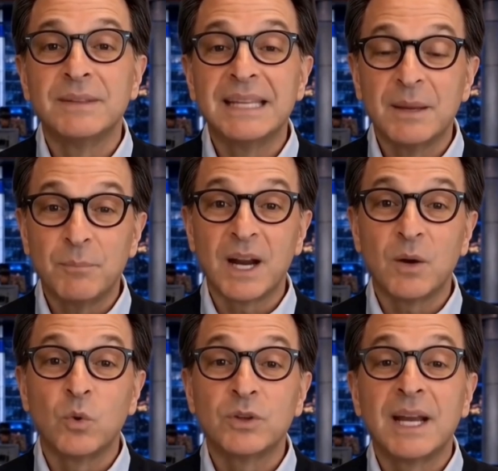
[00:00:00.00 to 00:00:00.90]
The
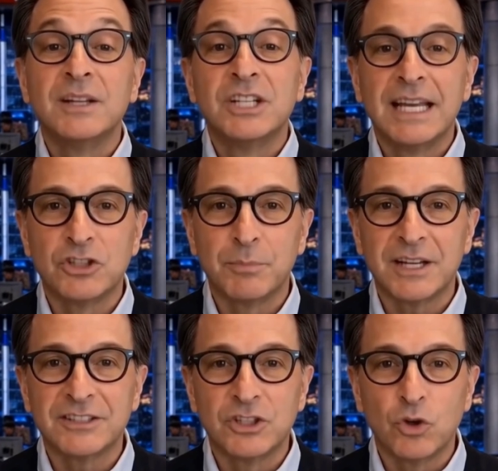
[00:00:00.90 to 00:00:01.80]
empire will not change
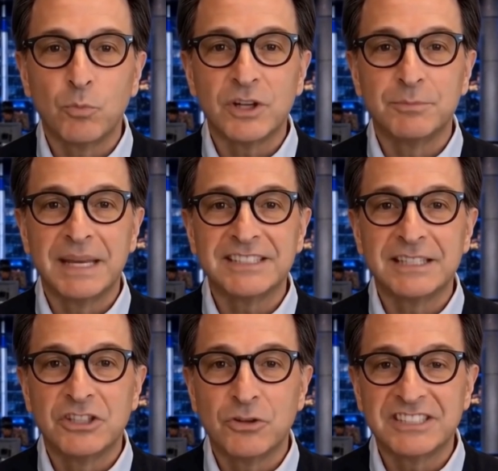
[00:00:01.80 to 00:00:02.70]
because hubris makes
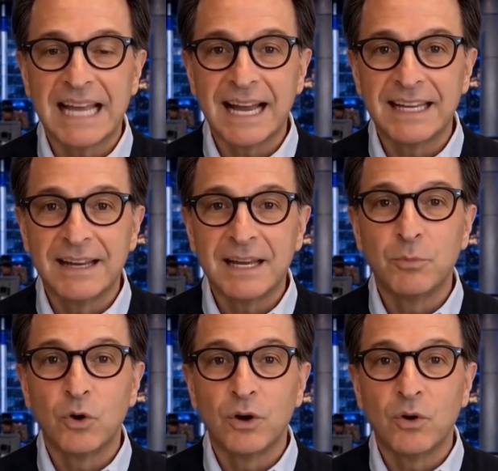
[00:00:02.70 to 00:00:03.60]
it too stagnant and
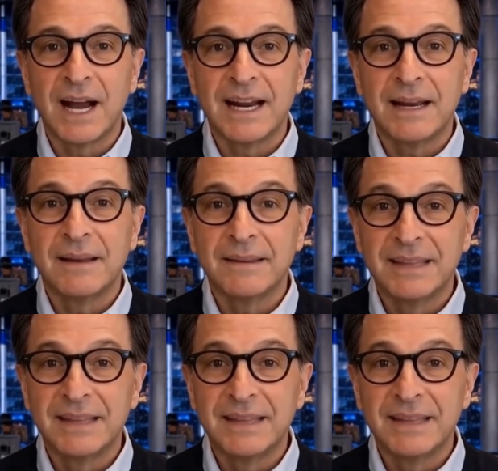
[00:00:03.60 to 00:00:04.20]
bureaucratic.